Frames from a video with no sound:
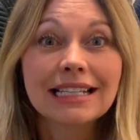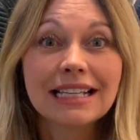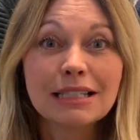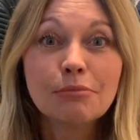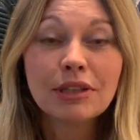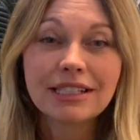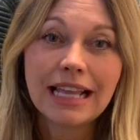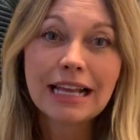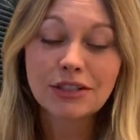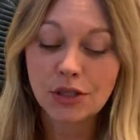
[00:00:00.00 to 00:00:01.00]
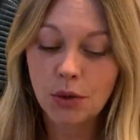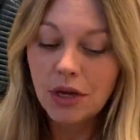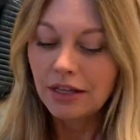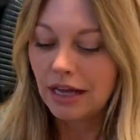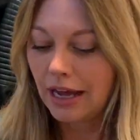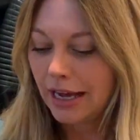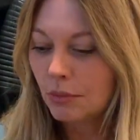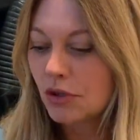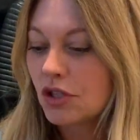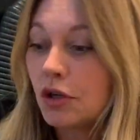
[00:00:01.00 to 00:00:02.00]
It's as simple as that. So I
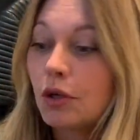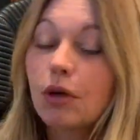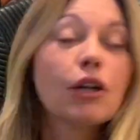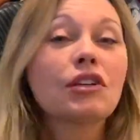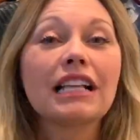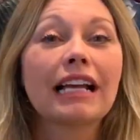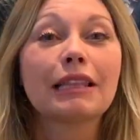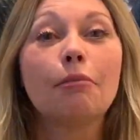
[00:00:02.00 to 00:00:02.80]
will show you what it looks like in